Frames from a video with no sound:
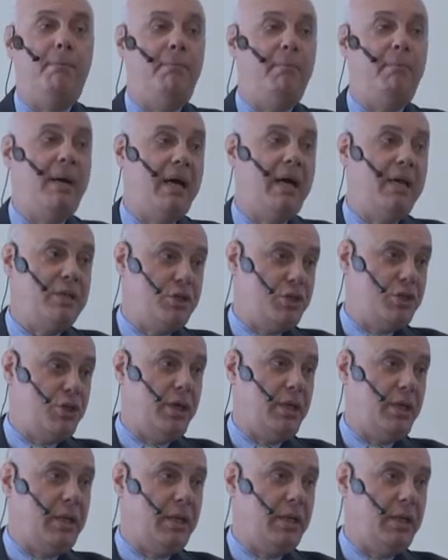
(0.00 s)
mind
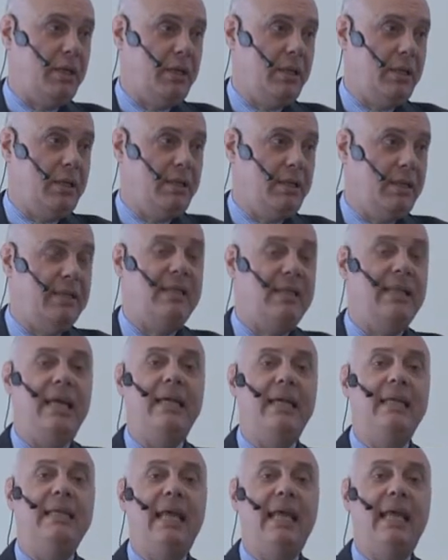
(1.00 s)
sharing that they